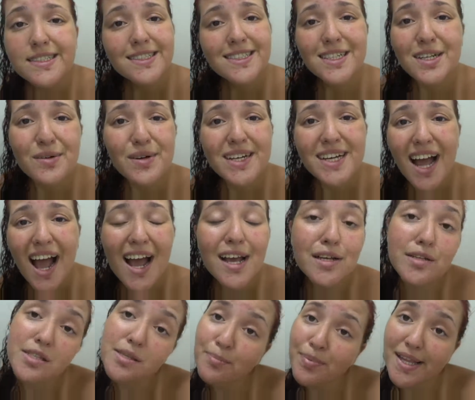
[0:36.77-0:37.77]
You know what? I
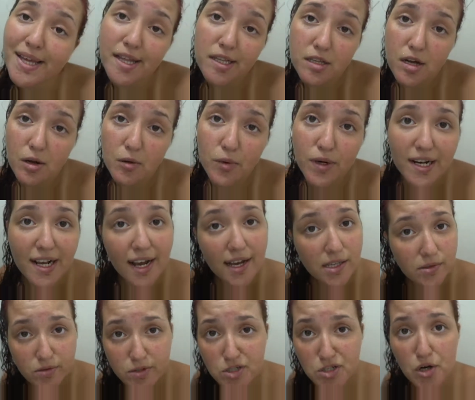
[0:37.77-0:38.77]
used to play along when
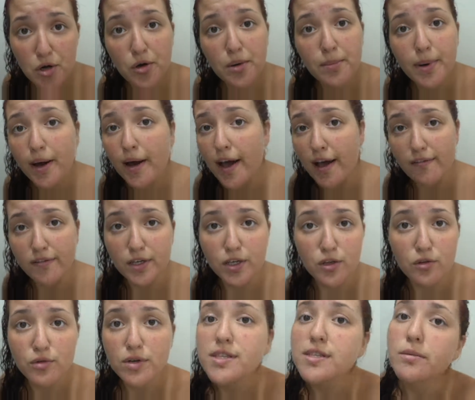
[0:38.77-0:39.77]
guys would joke about having a
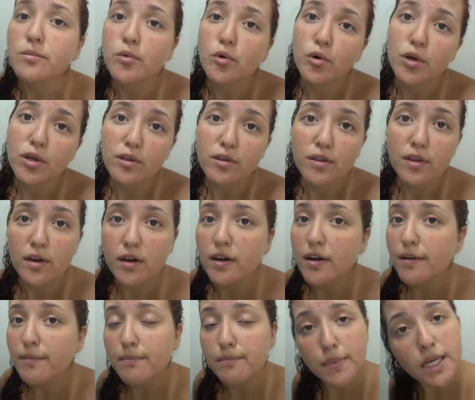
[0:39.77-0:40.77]
threesome with uh,